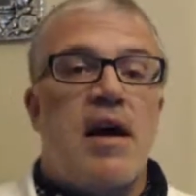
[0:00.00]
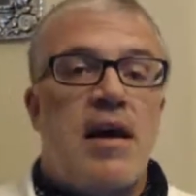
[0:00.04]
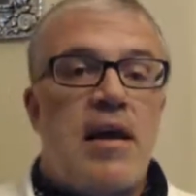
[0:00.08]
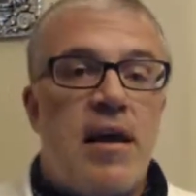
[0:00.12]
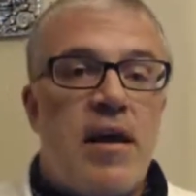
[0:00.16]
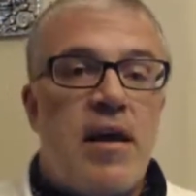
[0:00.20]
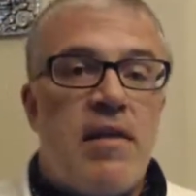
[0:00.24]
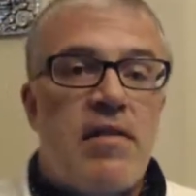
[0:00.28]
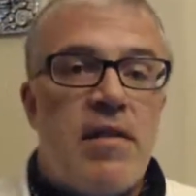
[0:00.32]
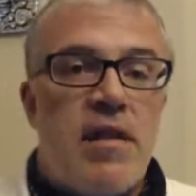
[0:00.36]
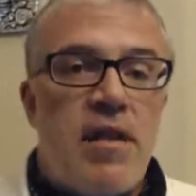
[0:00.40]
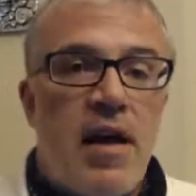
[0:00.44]

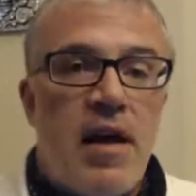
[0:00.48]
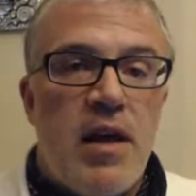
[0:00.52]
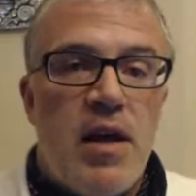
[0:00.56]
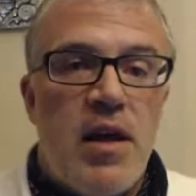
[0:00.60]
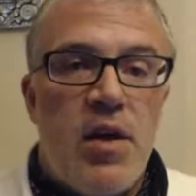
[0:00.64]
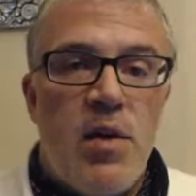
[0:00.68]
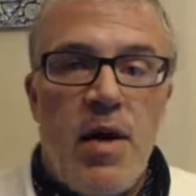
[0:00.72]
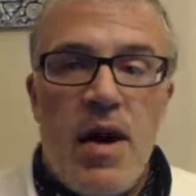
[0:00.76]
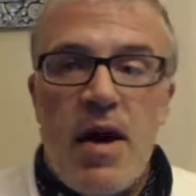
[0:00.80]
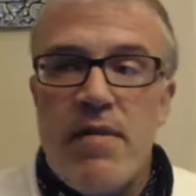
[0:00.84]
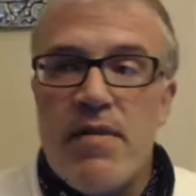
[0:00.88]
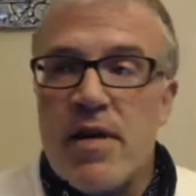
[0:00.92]
Given that
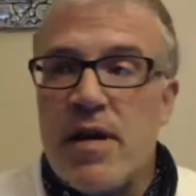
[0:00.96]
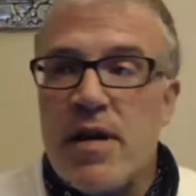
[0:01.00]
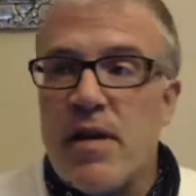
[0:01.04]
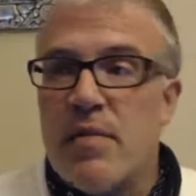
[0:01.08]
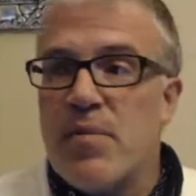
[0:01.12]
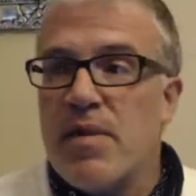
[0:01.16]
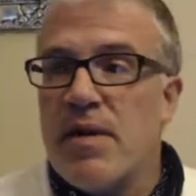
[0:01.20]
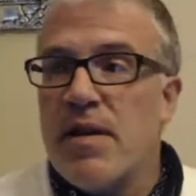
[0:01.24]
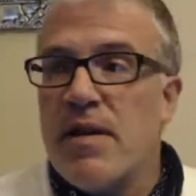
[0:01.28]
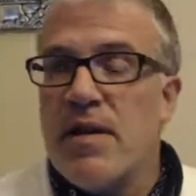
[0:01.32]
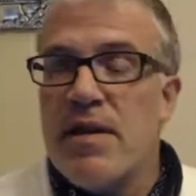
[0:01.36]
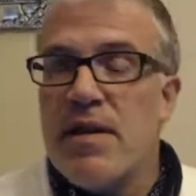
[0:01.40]
you have a
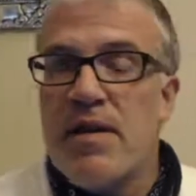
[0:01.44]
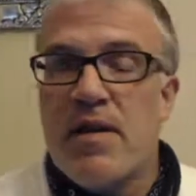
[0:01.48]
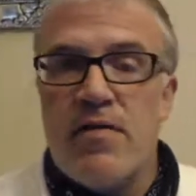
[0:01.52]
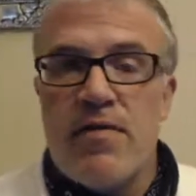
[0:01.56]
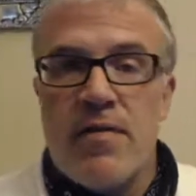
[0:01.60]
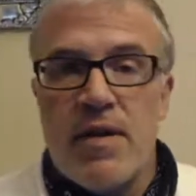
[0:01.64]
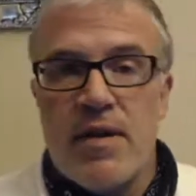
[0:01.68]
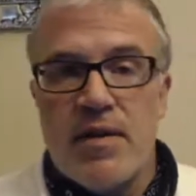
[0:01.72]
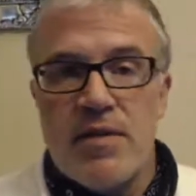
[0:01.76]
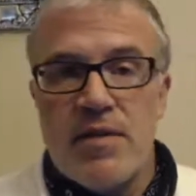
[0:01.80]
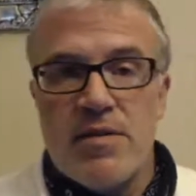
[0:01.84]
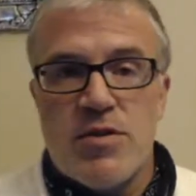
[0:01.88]
completely
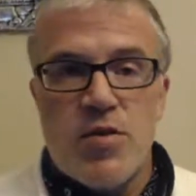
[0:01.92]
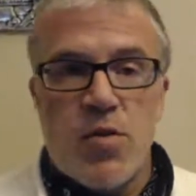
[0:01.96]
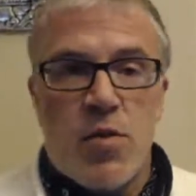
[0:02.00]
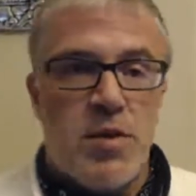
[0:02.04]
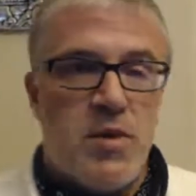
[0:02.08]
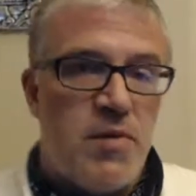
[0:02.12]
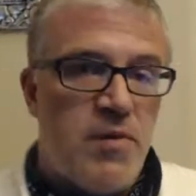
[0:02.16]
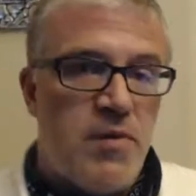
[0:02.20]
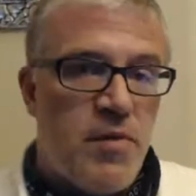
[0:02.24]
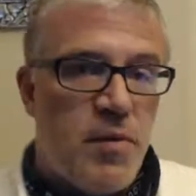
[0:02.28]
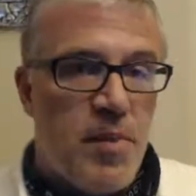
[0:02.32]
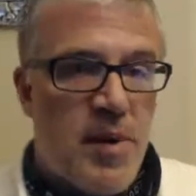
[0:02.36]
different
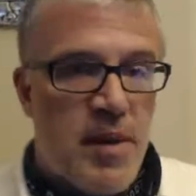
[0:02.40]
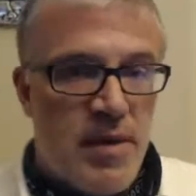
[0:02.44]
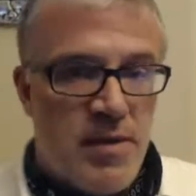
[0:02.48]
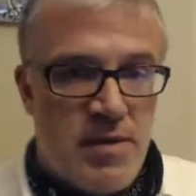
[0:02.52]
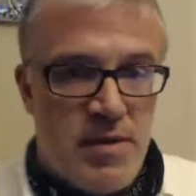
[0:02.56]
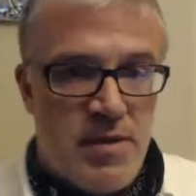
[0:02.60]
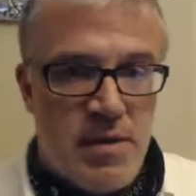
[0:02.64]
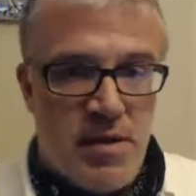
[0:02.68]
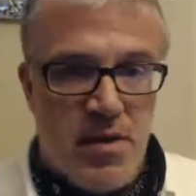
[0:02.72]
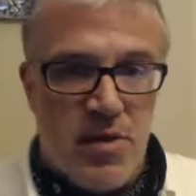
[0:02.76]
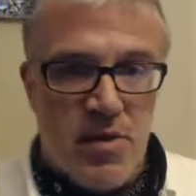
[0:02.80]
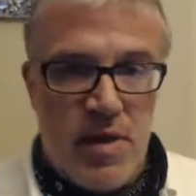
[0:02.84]
source of
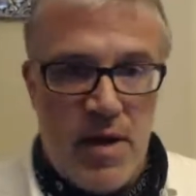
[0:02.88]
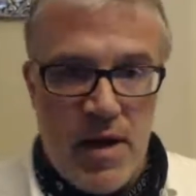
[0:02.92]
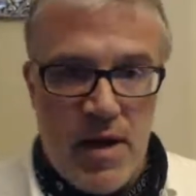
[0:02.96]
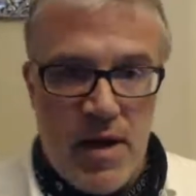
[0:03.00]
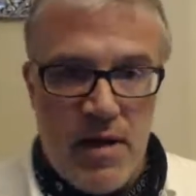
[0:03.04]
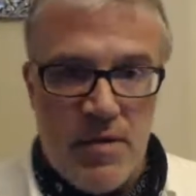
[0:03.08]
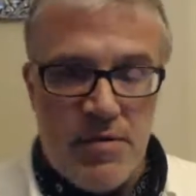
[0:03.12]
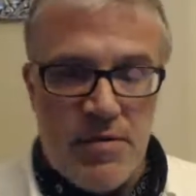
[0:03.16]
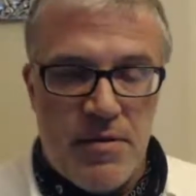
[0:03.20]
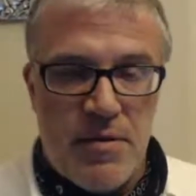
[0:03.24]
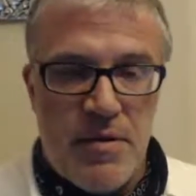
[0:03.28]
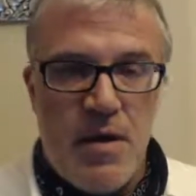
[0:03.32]
abundance in your
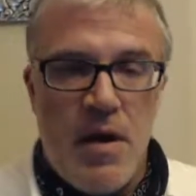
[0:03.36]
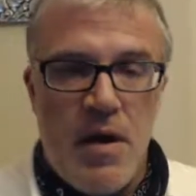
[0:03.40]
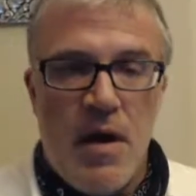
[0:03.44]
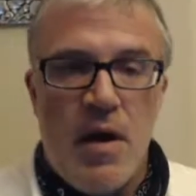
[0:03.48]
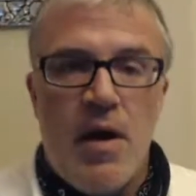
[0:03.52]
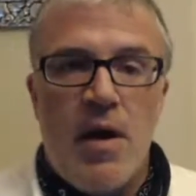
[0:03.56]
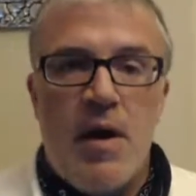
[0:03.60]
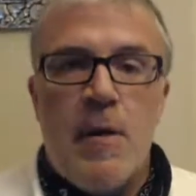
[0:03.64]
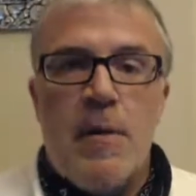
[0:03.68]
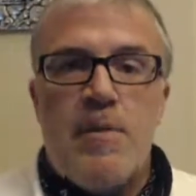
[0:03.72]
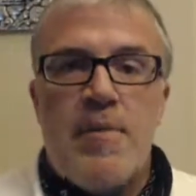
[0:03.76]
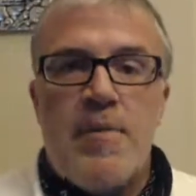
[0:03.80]
life,
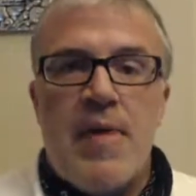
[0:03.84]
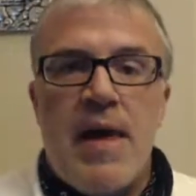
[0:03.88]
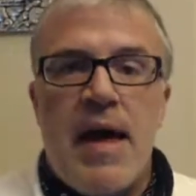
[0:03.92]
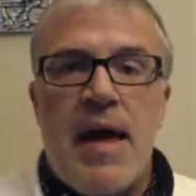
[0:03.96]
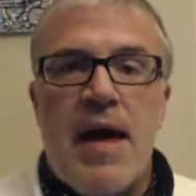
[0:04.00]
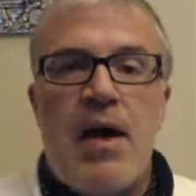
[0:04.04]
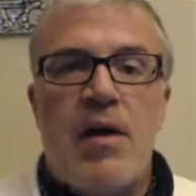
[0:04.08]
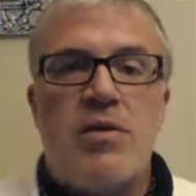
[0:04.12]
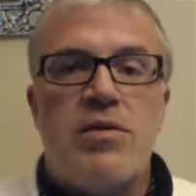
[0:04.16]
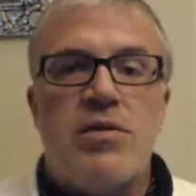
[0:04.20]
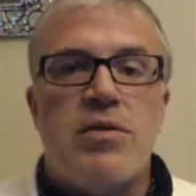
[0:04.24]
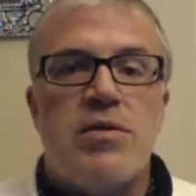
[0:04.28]

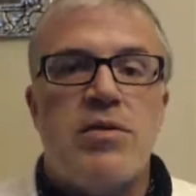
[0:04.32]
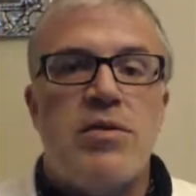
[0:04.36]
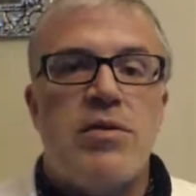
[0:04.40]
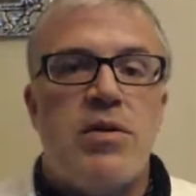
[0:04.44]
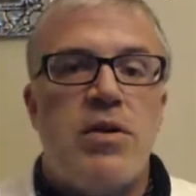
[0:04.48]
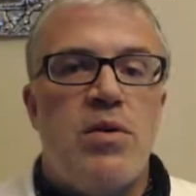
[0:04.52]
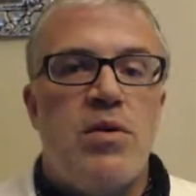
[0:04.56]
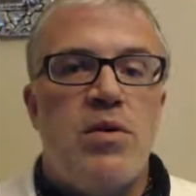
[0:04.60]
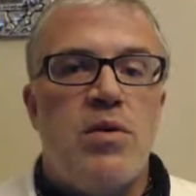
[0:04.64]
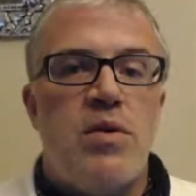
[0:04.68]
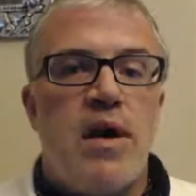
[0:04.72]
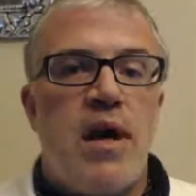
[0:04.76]
how do
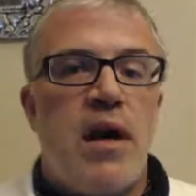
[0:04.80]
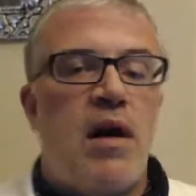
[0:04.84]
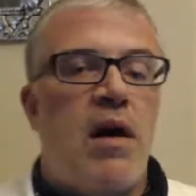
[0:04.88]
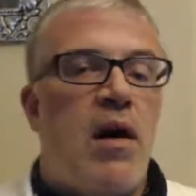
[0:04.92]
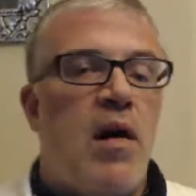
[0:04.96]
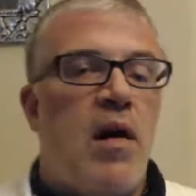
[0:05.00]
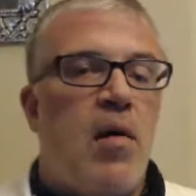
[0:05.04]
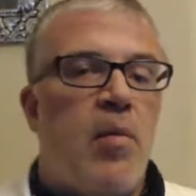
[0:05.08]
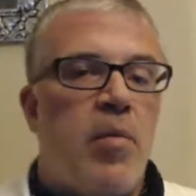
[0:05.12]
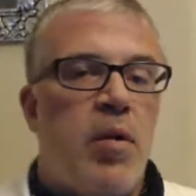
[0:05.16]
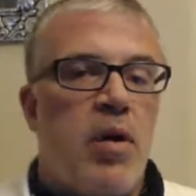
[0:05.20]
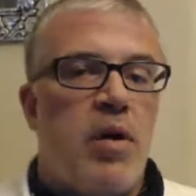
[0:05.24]
you get
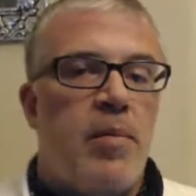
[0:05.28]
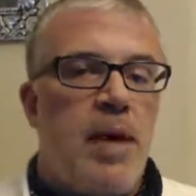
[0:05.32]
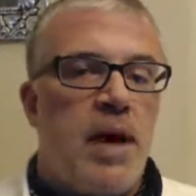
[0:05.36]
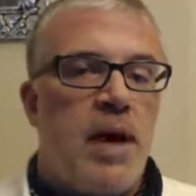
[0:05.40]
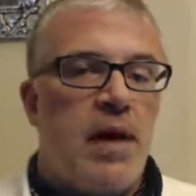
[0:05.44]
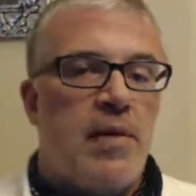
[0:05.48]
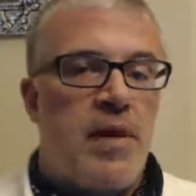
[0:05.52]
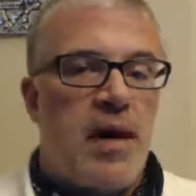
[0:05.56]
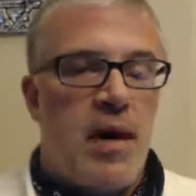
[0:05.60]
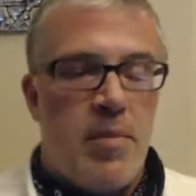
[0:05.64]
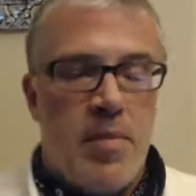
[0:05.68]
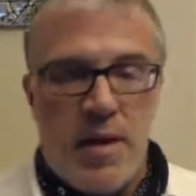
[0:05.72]
humble
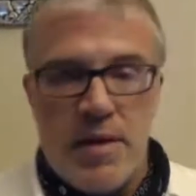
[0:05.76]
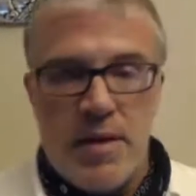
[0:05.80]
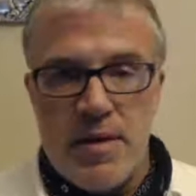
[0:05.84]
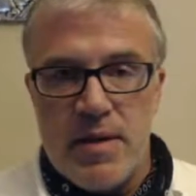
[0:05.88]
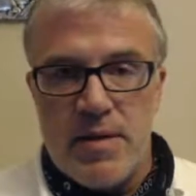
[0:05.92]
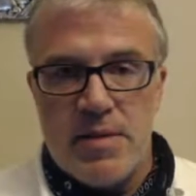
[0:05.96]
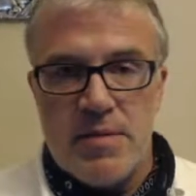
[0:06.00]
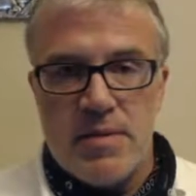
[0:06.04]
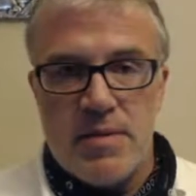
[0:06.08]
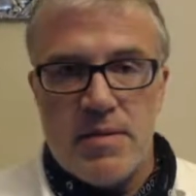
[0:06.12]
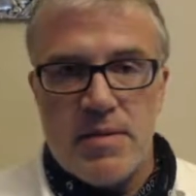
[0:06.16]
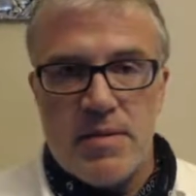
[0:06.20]
about that
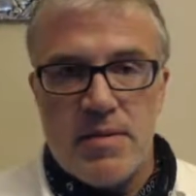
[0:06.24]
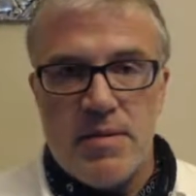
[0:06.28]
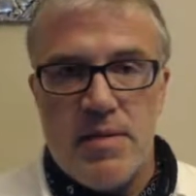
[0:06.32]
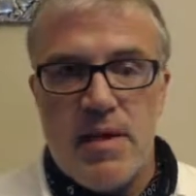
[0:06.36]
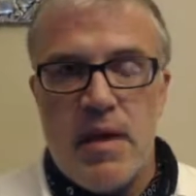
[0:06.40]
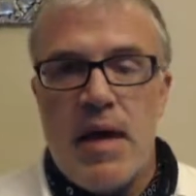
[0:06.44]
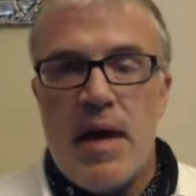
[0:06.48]
abundance?